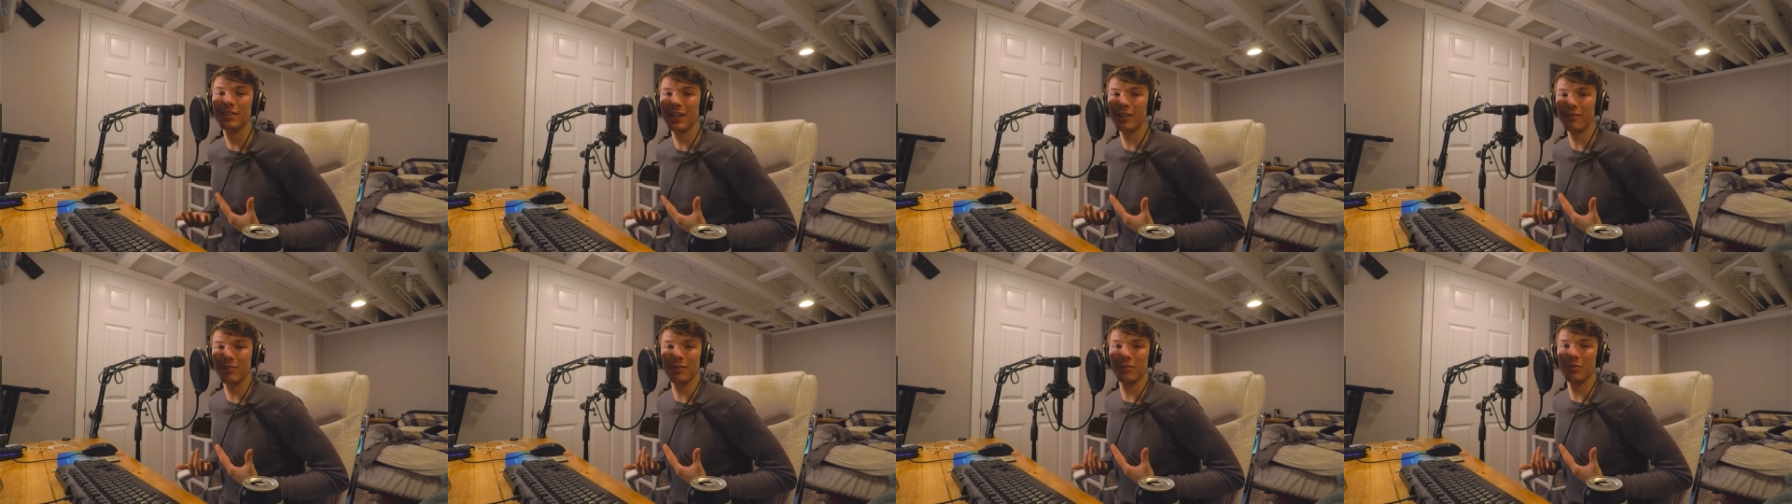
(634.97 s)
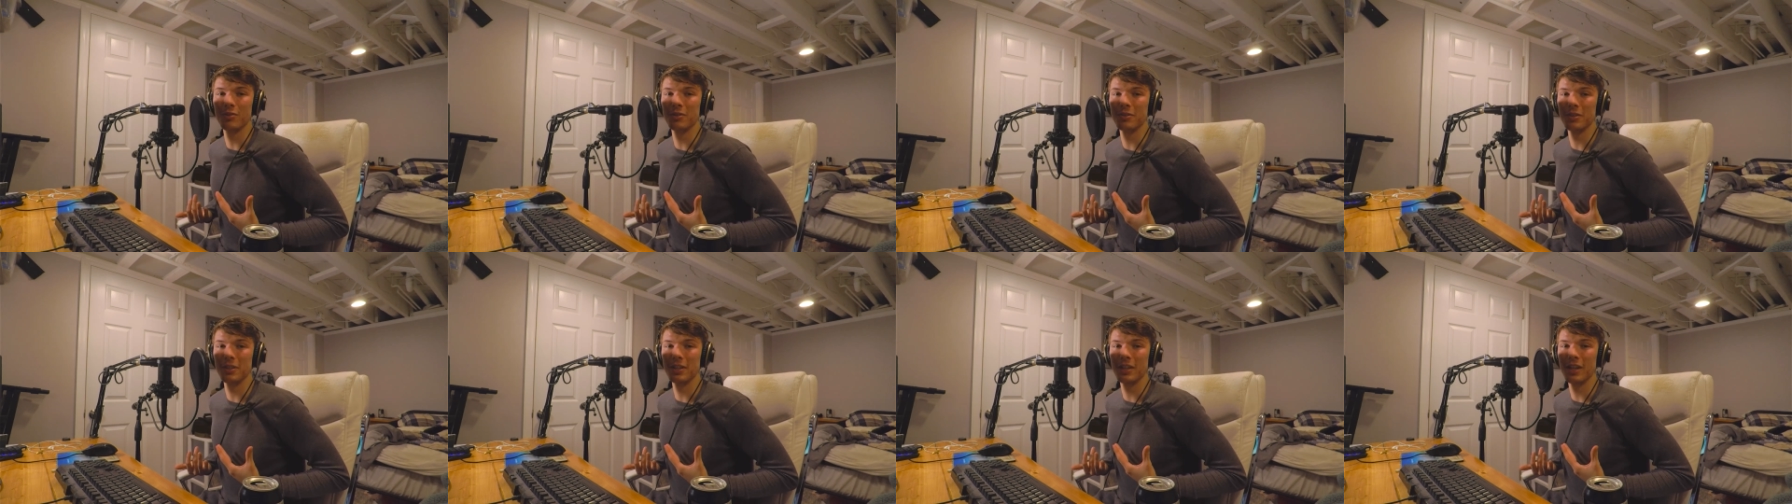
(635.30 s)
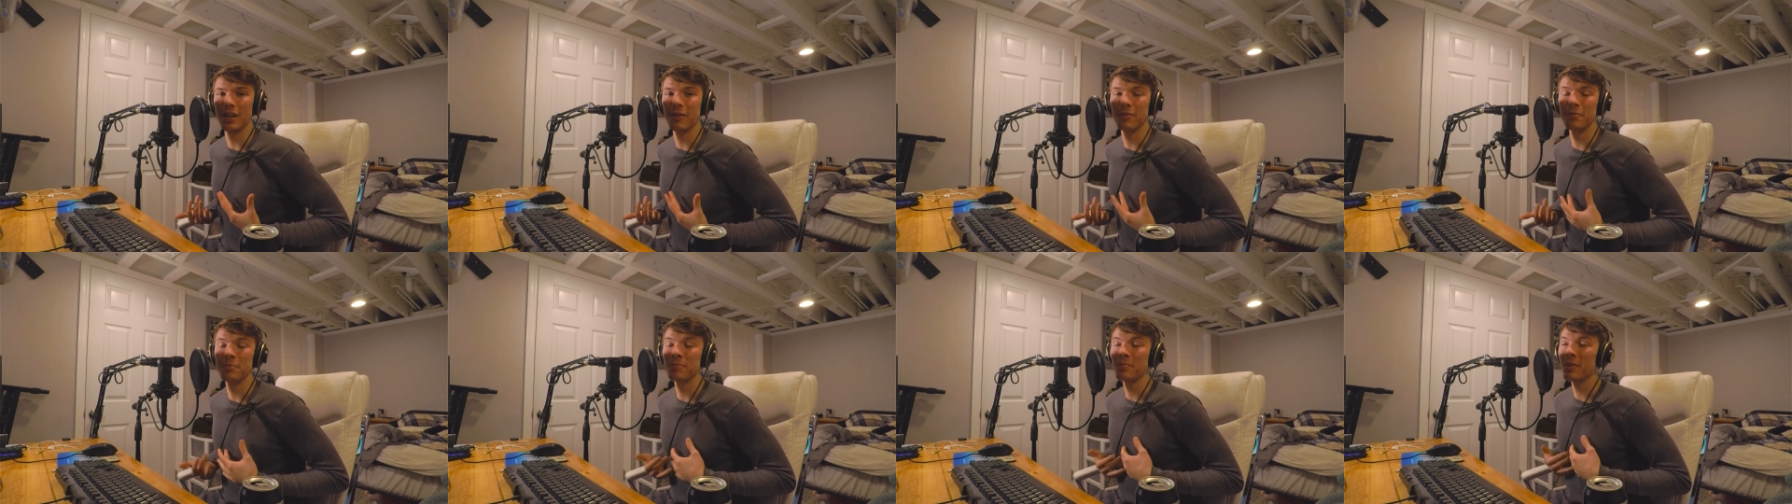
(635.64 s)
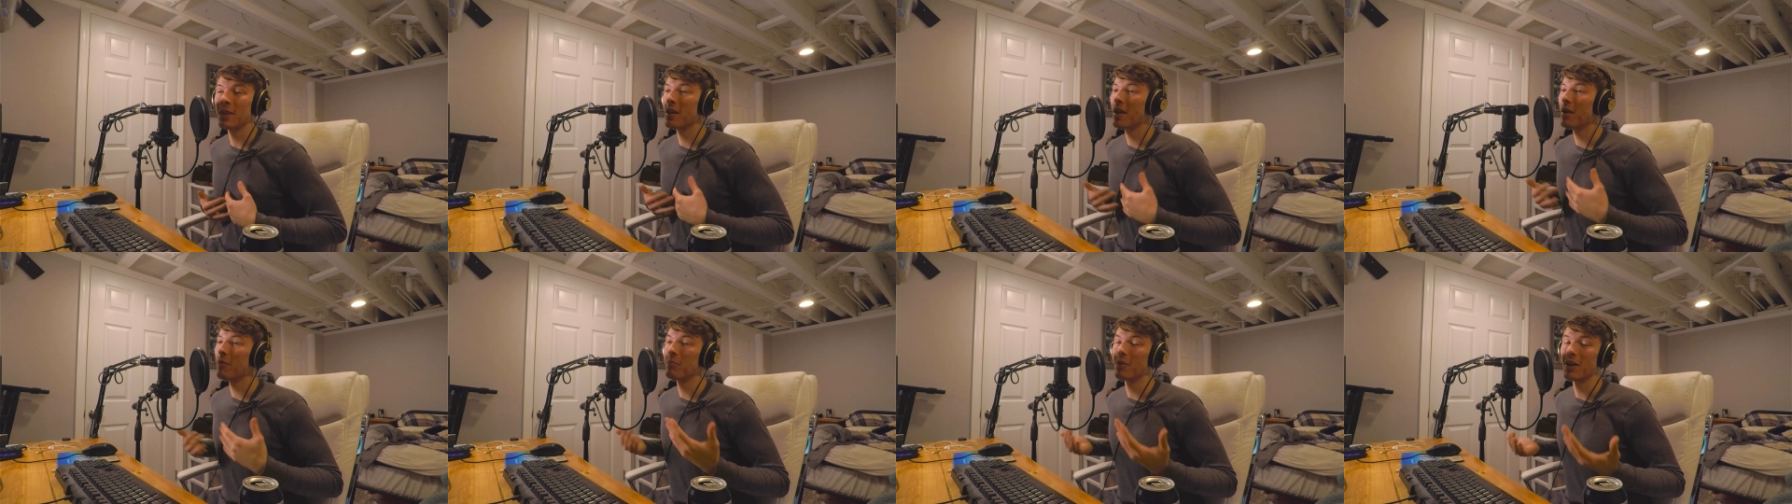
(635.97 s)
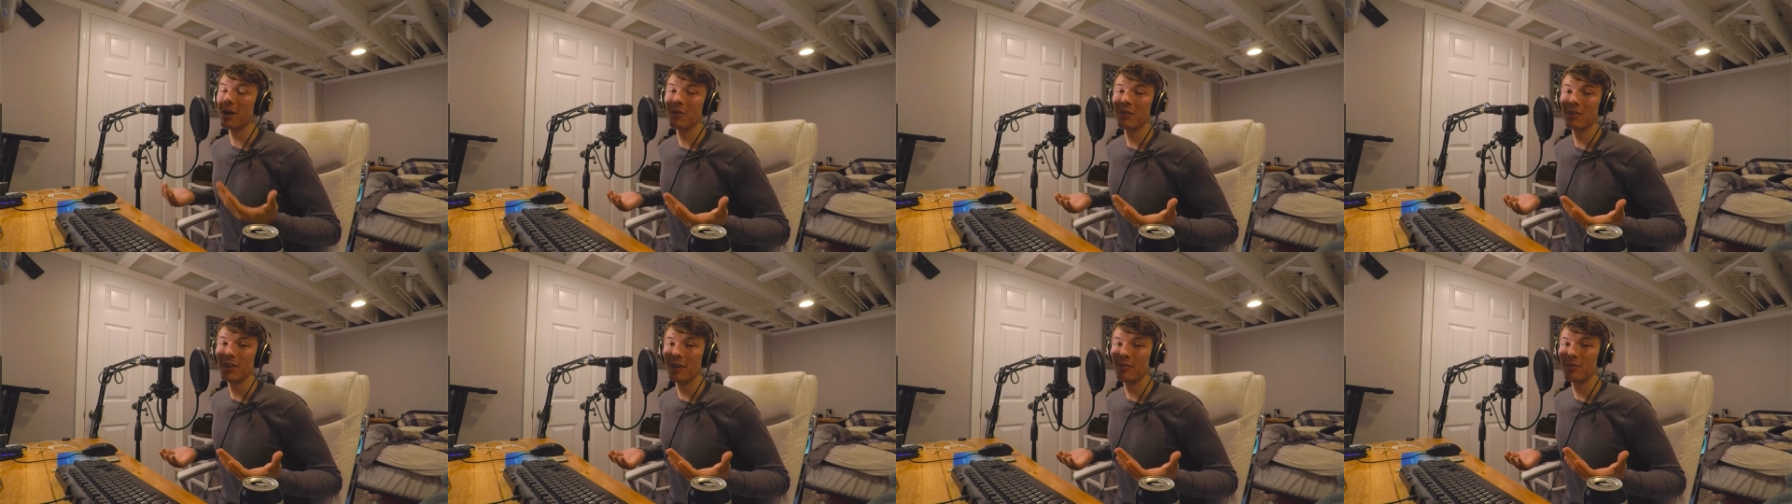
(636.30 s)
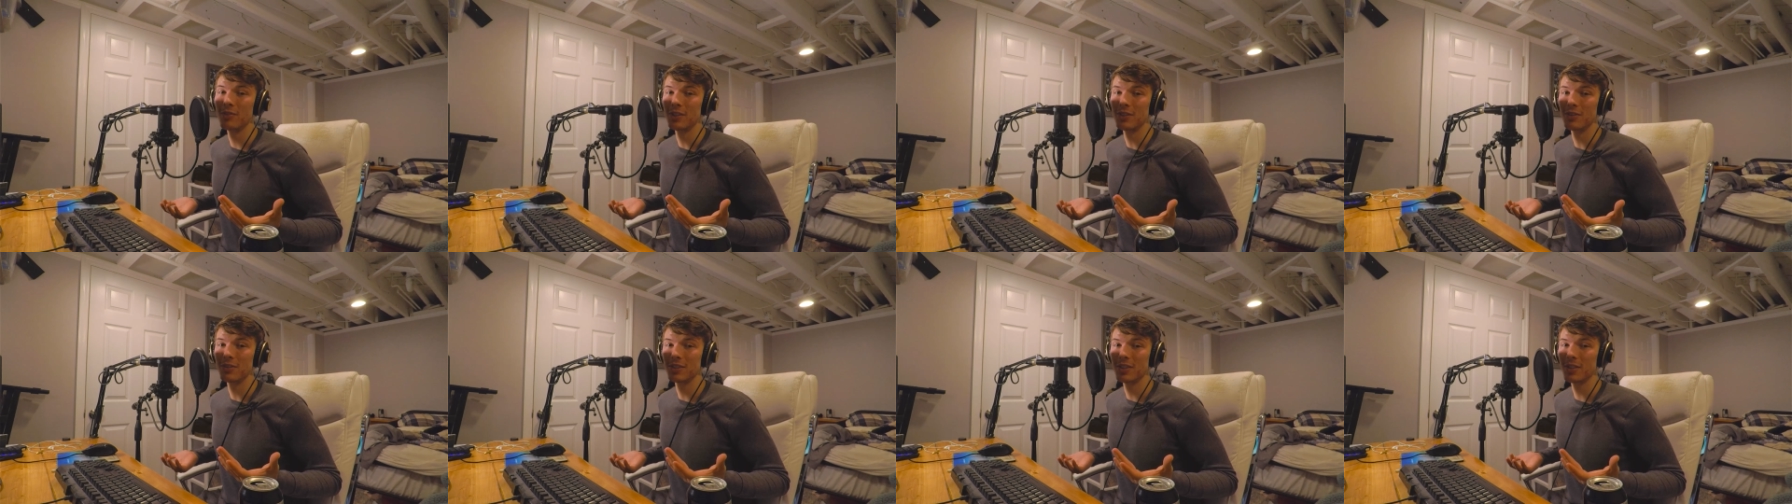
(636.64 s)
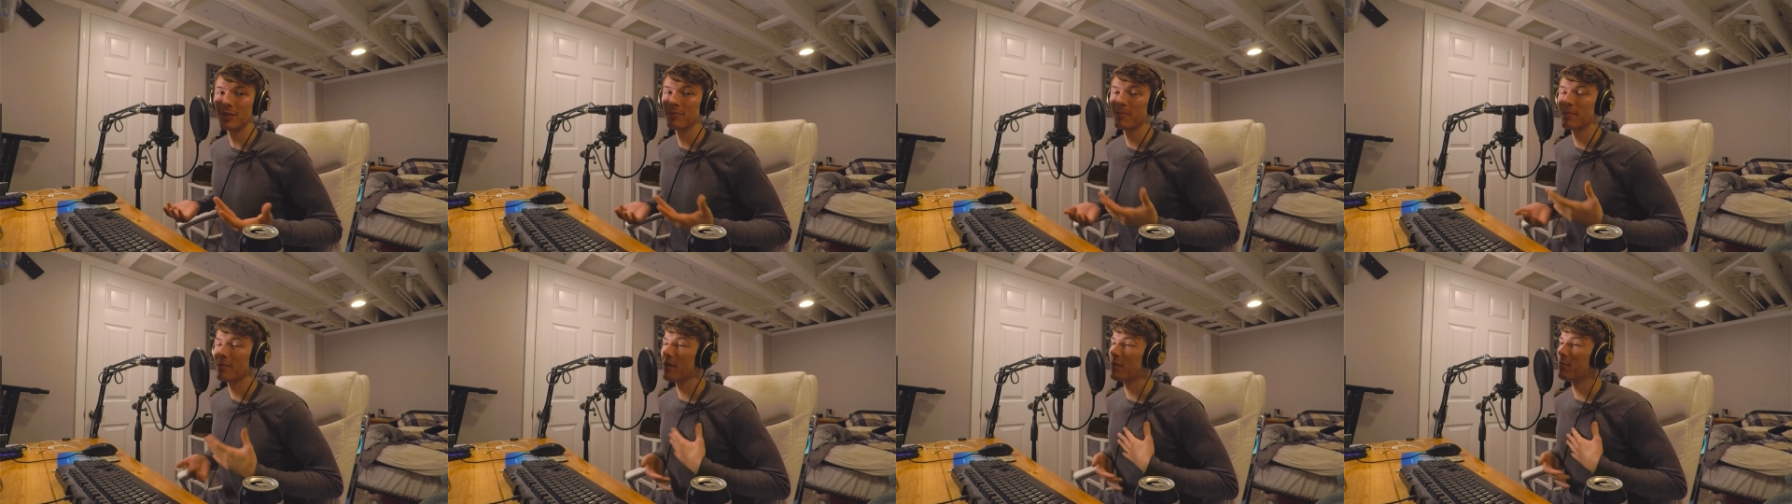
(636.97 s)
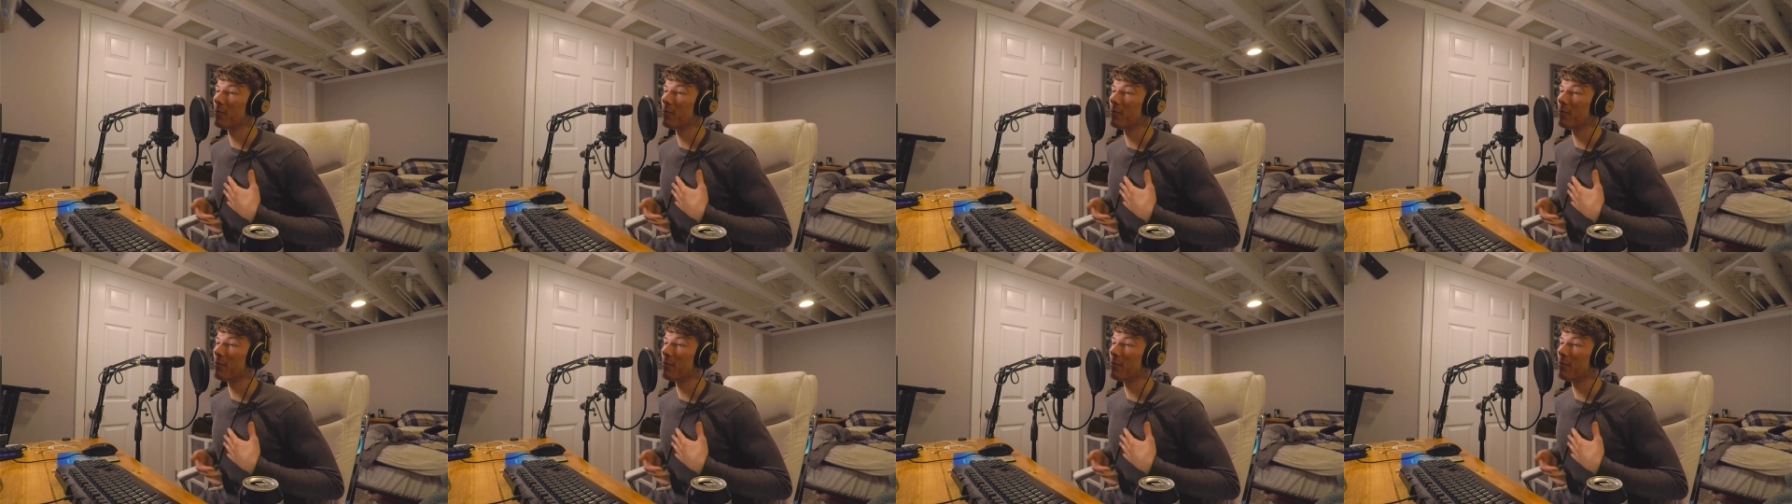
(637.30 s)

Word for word: AV1 right now, but I would love to use it.